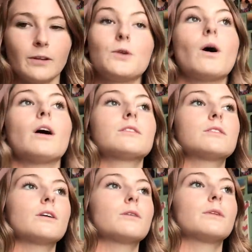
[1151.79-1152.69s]
You
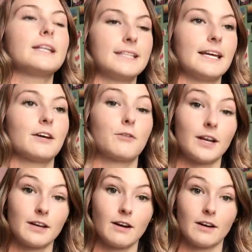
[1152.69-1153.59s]
also need to get a
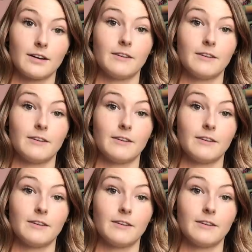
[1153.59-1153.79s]
credit card